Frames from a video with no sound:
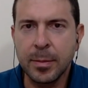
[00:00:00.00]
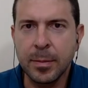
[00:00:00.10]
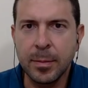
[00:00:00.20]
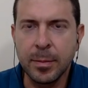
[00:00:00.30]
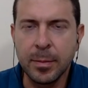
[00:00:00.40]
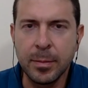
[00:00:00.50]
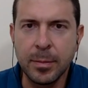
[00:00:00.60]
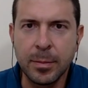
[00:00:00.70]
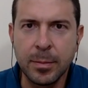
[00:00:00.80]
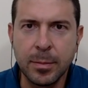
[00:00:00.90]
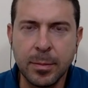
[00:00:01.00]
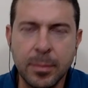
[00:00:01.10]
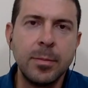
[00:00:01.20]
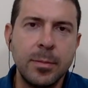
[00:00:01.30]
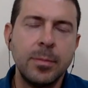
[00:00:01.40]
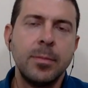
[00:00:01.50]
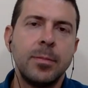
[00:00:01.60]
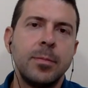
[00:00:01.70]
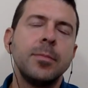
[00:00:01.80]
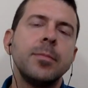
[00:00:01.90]

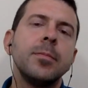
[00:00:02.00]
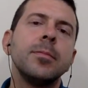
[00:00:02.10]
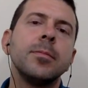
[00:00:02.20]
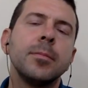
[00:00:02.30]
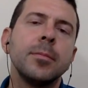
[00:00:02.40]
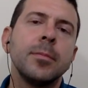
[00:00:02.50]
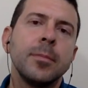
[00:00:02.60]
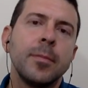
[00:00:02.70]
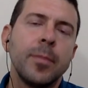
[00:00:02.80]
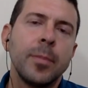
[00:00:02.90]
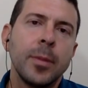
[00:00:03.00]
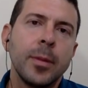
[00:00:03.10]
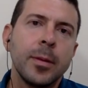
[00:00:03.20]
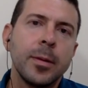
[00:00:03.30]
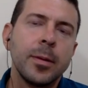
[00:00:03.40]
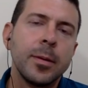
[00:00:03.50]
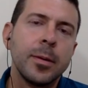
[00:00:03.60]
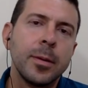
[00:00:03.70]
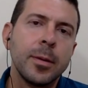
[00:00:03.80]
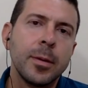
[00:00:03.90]

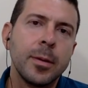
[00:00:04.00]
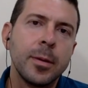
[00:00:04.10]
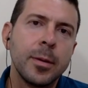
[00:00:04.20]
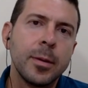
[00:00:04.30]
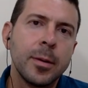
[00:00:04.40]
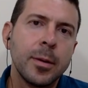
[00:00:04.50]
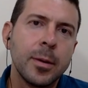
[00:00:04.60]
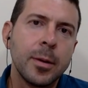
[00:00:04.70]
No words are spoken by the person on screen.